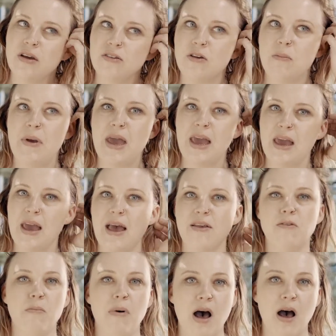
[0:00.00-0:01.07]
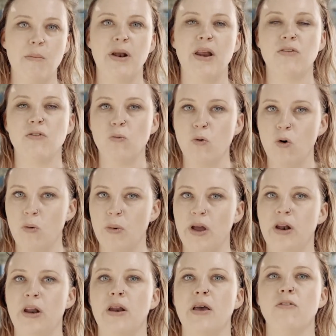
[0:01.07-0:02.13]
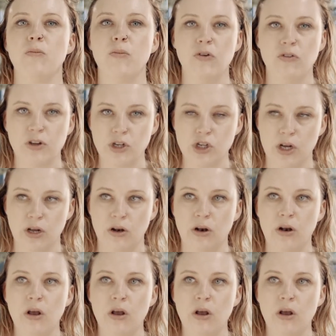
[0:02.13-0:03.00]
to me as a mum and as a woman and as a musician.